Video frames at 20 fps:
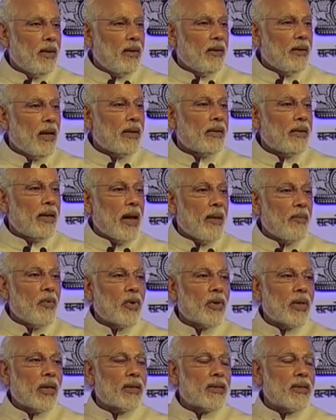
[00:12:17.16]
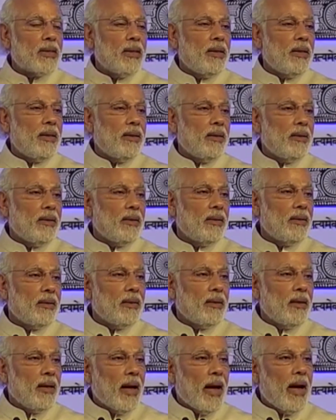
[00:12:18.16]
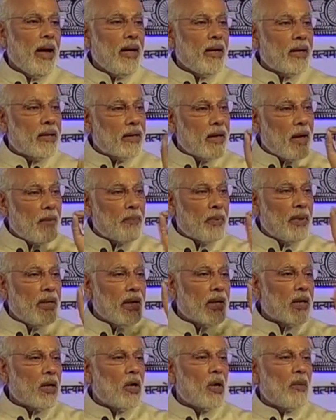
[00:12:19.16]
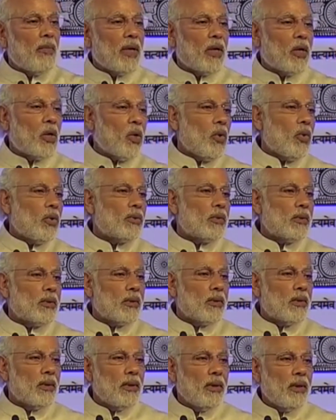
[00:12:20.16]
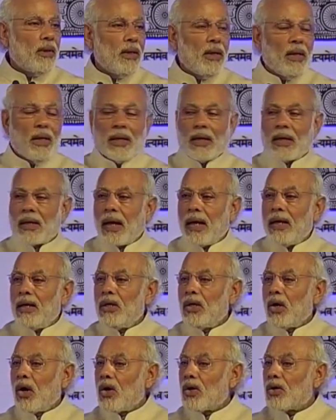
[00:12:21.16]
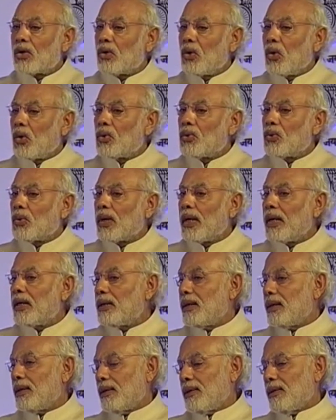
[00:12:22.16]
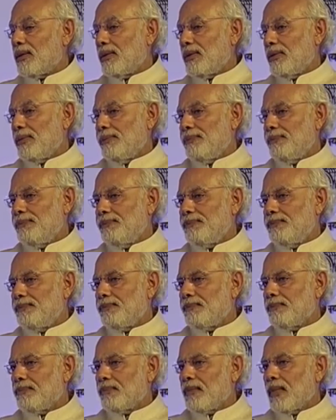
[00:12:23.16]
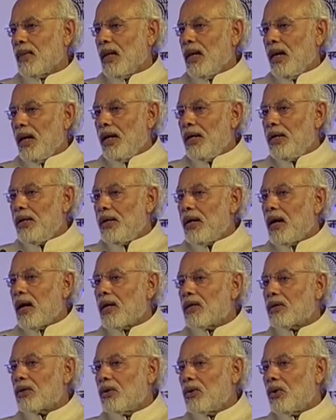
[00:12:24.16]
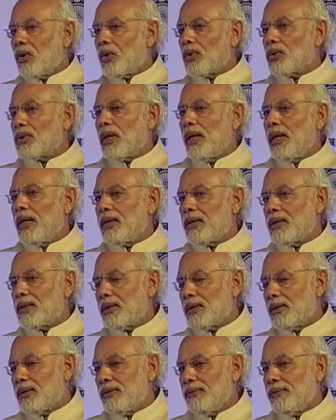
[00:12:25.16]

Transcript: that democracy and rapid economic growth cannot go together. India's growth rate